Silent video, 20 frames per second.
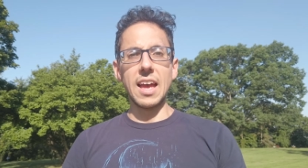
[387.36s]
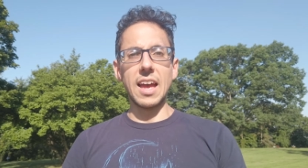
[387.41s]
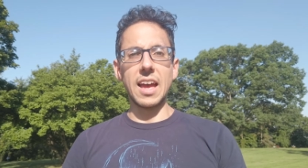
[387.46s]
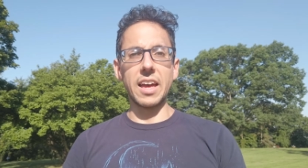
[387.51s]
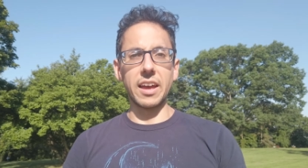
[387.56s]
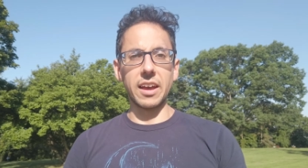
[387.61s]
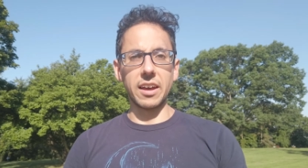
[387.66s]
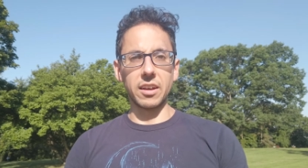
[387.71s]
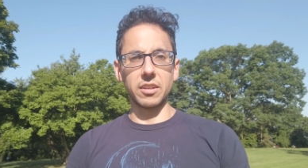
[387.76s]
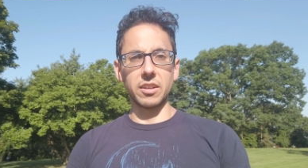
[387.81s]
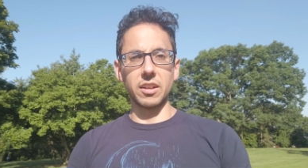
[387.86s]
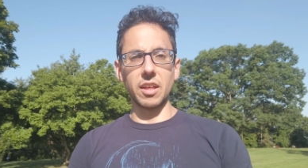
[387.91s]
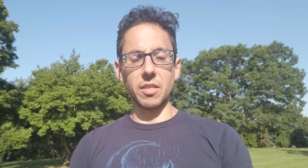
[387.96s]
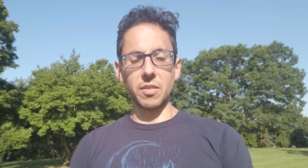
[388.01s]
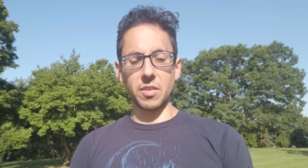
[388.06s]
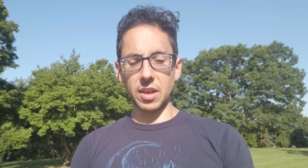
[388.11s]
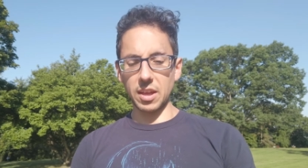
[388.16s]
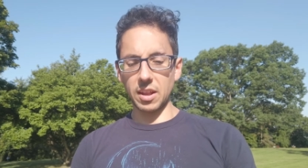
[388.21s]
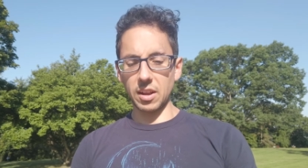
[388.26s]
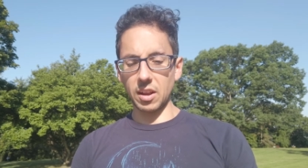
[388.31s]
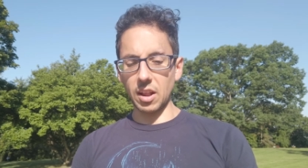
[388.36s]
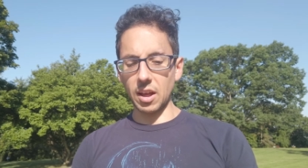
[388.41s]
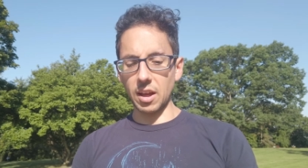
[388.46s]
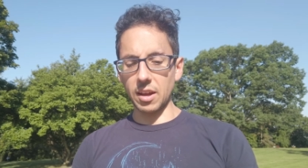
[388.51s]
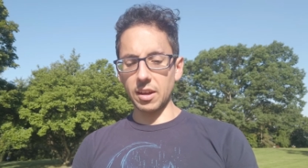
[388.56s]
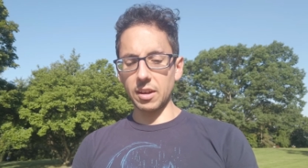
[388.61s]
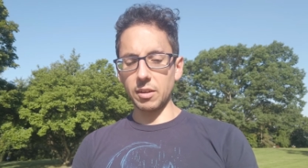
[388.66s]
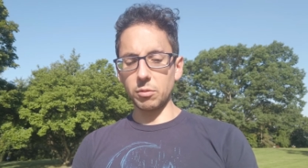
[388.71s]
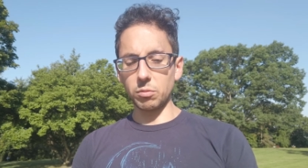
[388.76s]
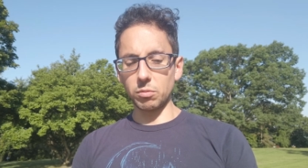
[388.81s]
And then
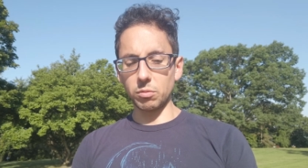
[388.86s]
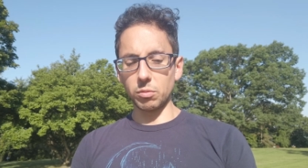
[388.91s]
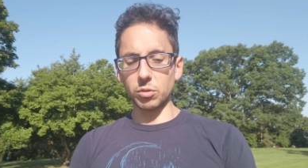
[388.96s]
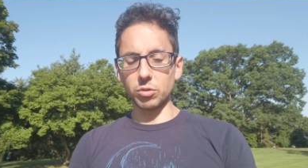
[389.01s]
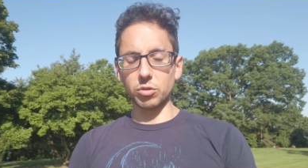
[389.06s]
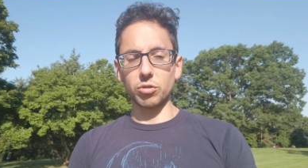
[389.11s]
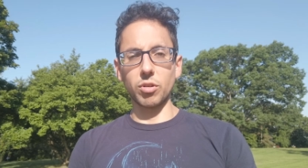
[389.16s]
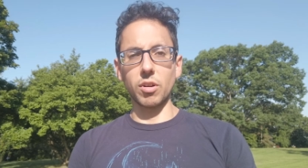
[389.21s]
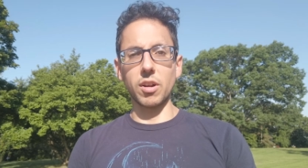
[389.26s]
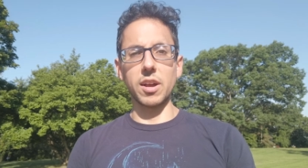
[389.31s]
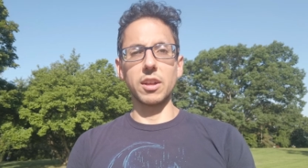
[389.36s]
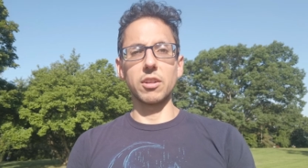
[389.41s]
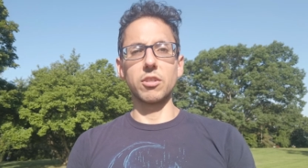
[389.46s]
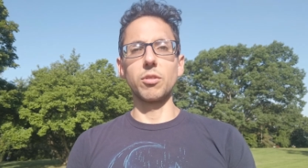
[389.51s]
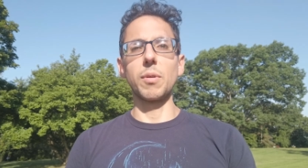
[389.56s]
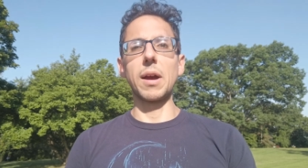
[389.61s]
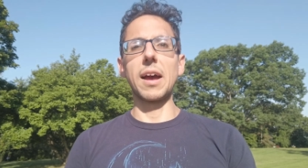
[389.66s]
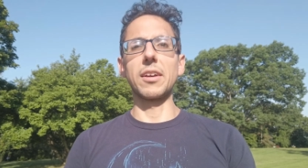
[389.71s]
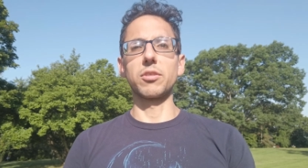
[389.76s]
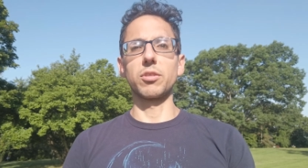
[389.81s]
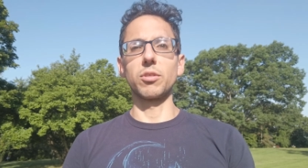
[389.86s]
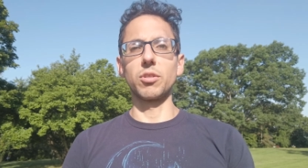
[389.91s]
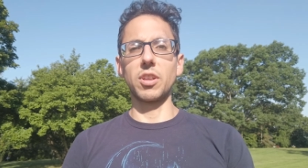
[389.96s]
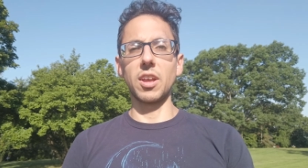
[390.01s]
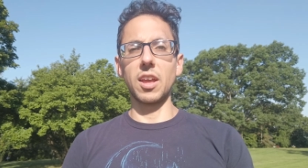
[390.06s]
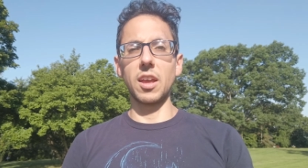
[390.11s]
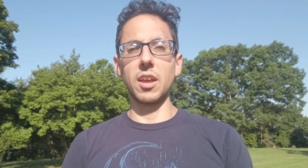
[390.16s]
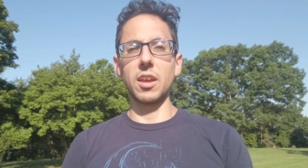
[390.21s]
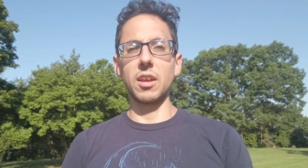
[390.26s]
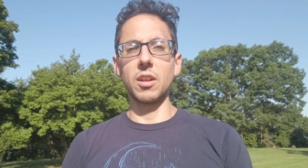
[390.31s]
I was trying to
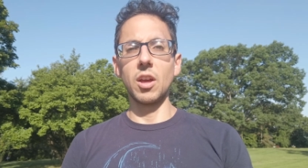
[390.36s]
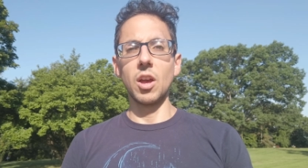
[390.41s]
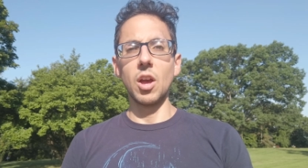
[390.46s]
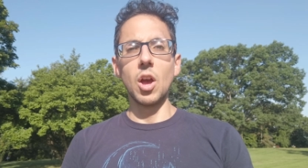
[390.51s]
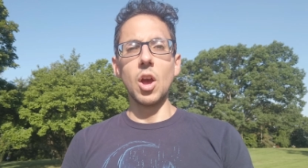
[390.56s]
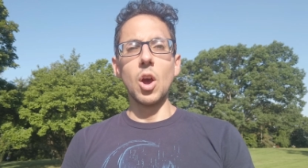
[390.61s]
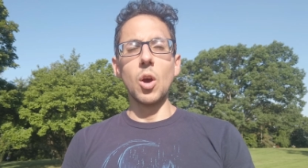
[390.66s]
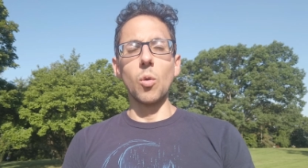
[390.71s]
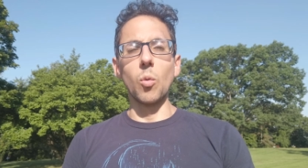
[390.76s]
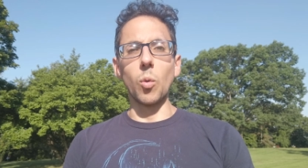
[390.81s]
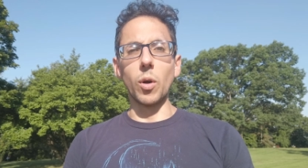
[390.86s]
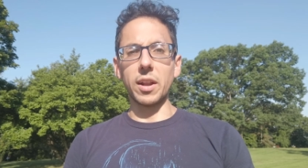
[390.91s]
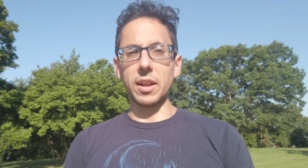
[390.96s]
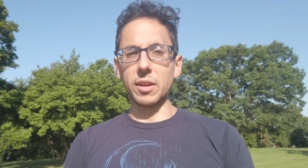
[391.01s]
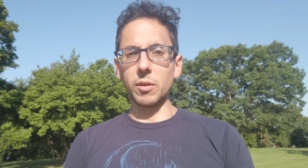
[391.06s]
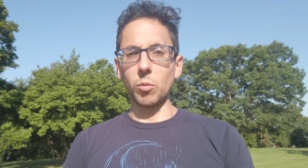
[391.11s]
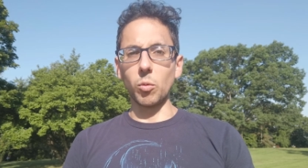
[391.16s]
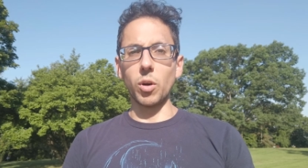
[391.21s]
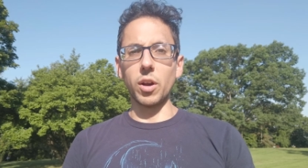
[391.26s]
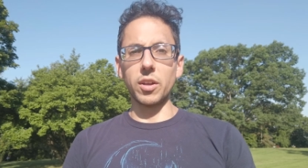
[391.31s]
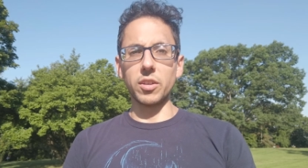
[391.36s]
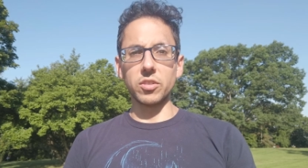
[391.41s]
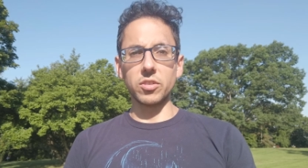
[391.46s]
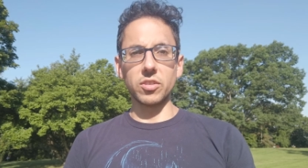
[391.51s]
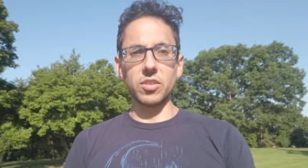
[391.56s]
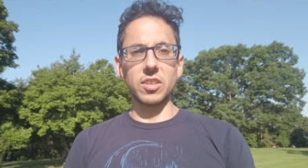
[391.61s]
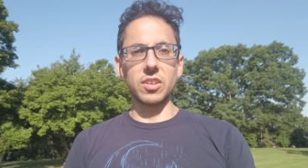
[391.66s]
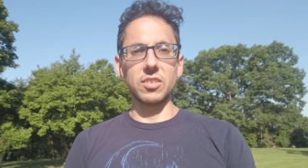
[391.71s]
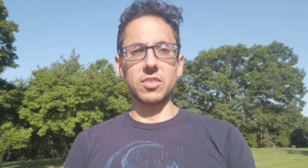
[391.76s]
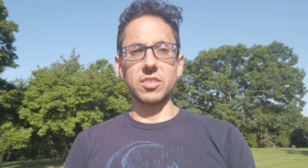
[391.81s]
ascertain what it
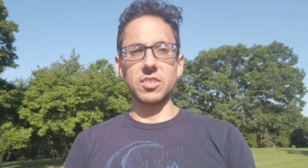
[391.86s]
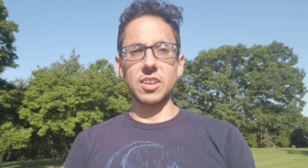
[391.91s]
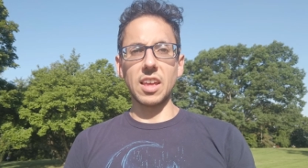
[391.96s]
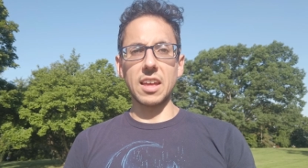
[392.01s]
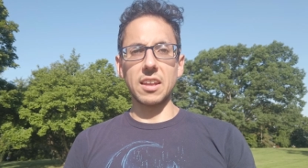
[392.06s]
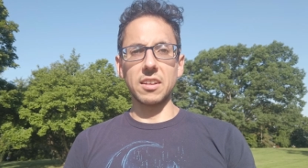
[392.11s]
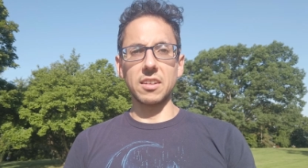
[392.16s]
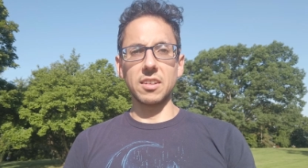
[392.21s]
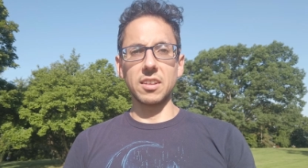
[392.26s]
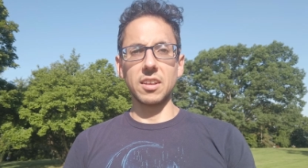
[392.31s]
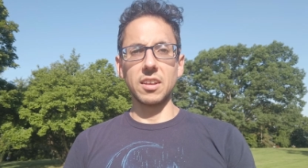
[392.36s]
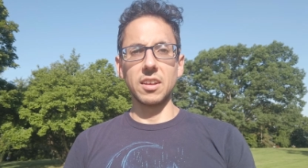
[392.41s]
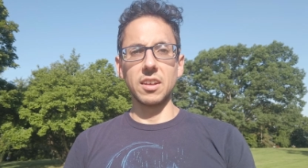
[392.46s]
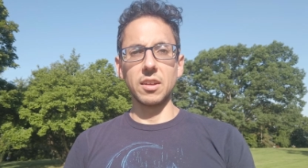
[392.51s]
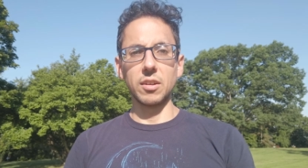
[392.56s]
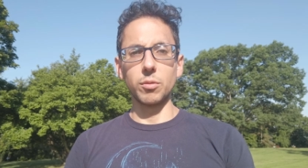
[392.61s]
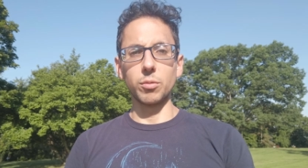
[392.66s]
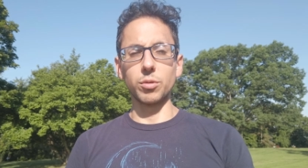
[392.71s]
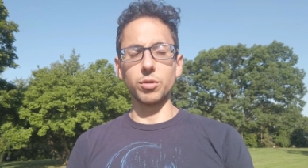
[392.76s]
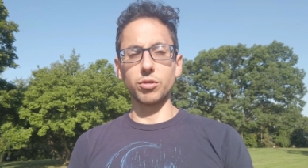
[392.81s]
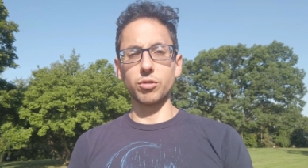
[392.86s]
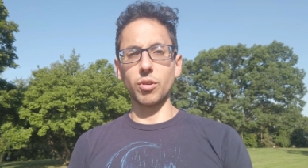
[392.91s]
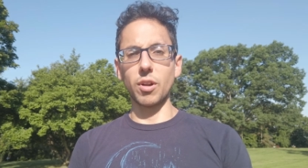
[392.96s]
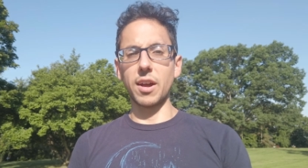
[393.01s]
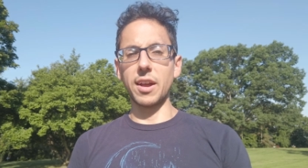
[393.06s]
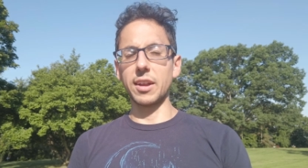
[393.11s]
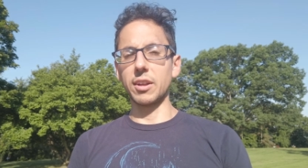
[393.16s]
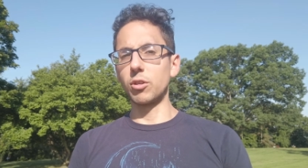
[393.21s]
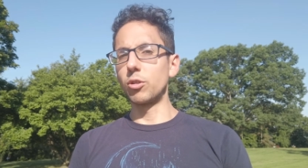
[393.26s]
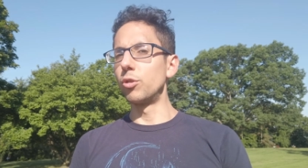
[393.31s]
was this scent was
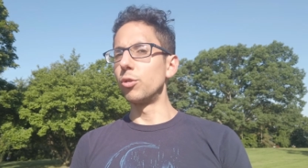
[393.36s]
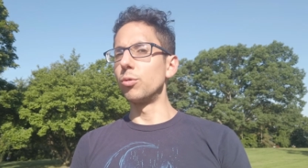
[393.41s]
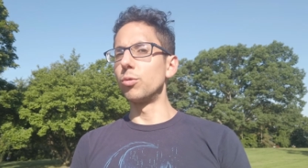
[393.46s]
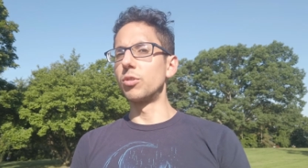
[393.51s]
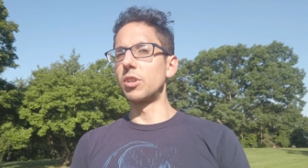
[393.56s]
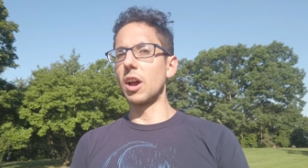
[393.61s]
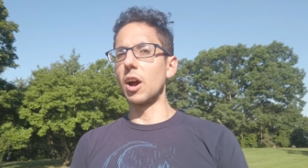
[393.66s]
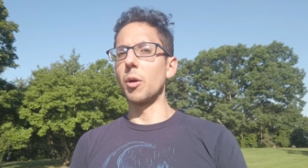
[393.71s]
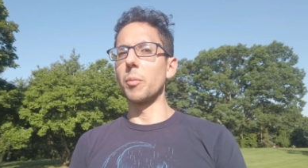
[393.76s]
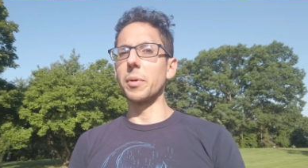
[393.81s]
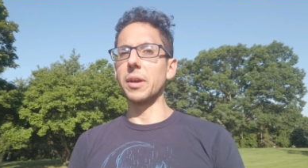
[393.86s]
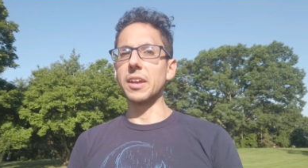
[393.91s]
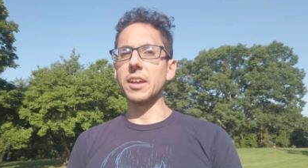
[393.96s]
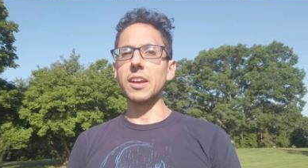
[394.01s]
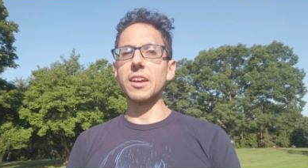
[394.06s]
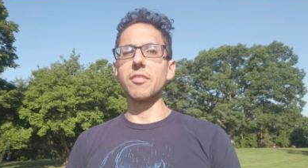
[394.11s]
trying to tell me.